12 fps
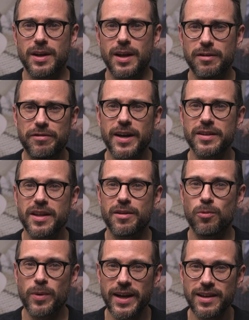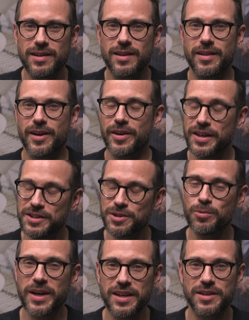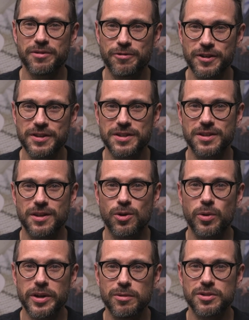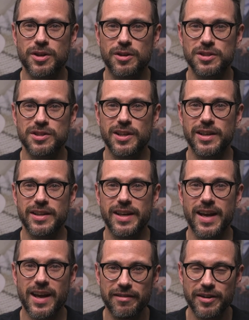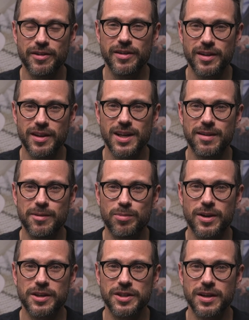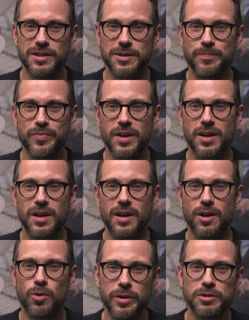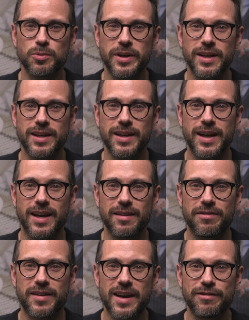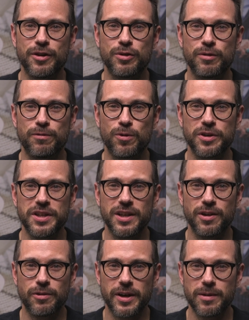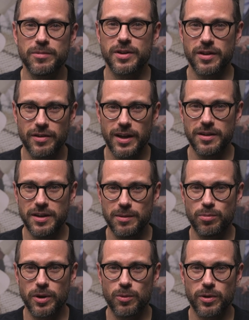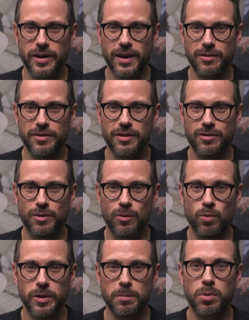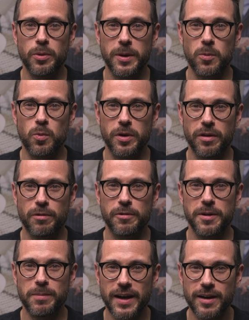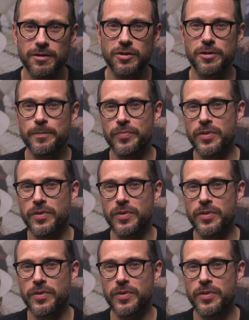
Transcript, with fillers: And finally, the weight. There is a weight difference. Koios are slightly heavier than the Common Projects. Koios weigh in at five hundred fourteen grams, that's eighteen point one ounces or one point one three pounds,